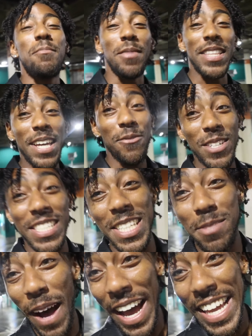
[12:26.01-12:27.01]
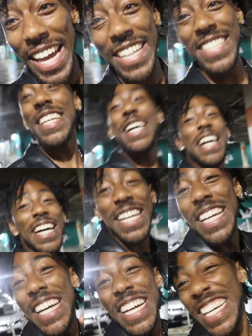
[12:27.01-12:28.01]
But then when she's my guest,
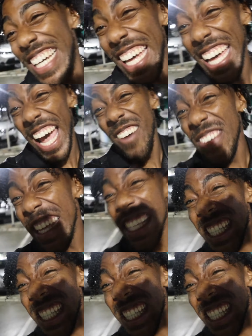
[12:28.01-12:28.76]
everything